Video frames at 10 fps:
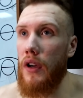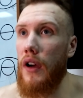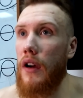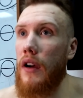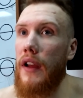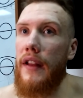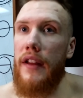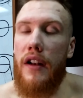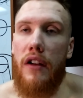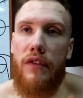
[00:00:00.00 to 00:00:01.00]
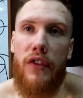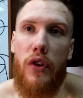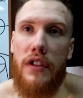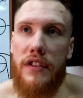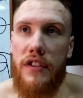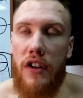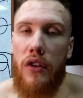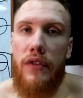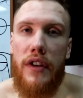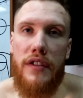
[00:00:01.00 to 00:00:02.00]
And then unforced
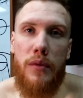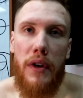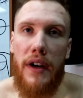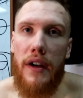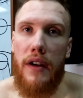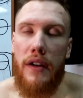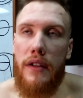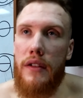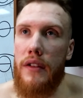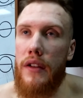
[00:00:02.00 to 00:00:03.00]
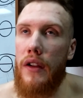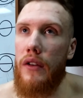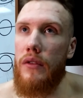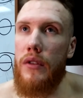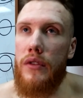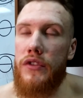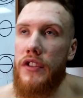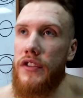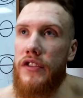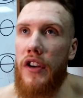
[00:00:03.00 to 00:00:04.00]
turnovers where, you know, we would
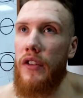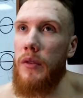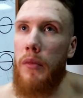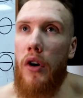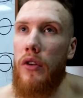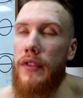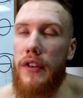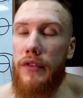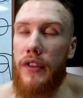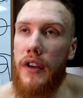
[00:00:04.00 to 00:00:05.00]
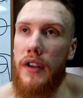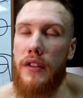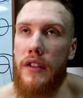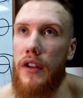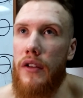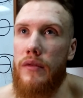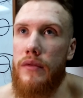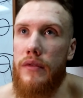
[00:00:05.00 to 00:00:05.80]
just turn the ball over for, you know,